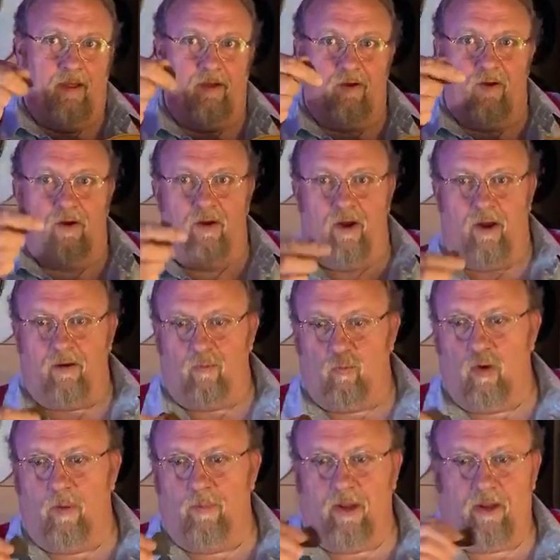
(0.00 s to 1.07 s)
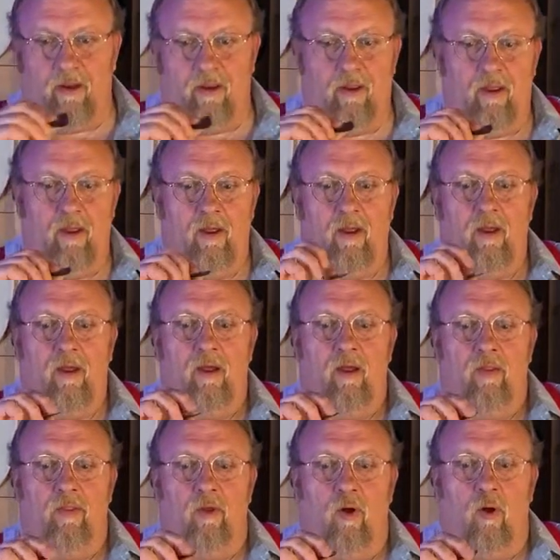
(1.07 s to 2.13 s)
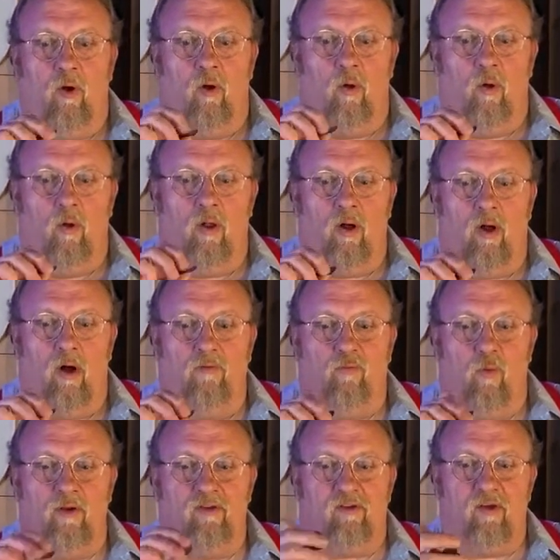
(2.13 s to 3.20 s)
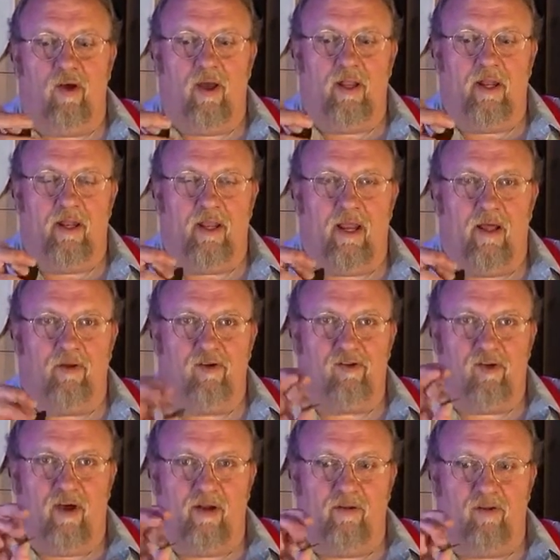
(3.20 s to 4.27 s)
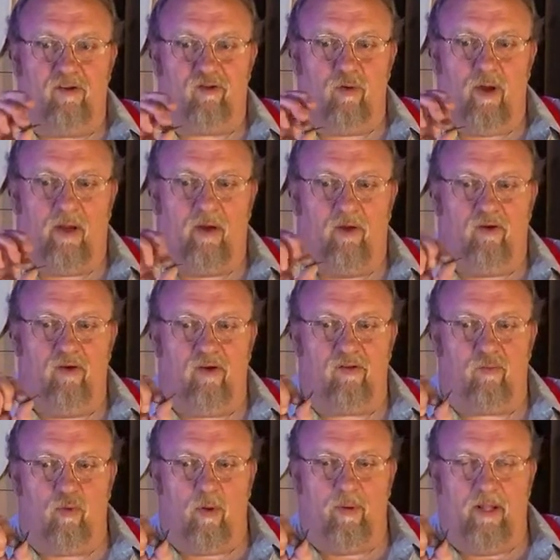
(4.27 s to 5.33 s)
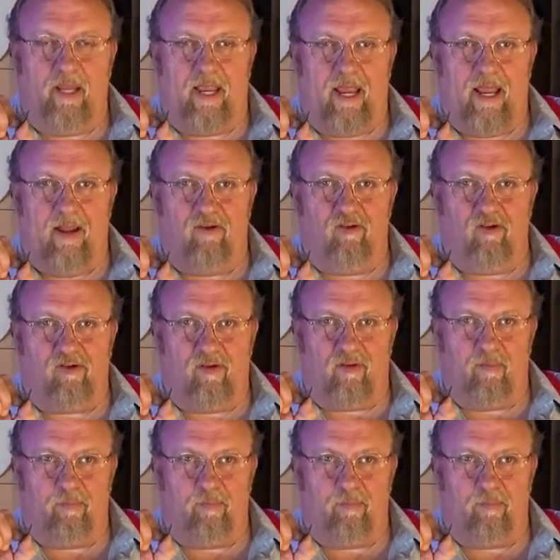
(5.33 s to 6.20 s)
You're not rubbing the whole of one side and the other side on the string. You're just rubbing the edges of the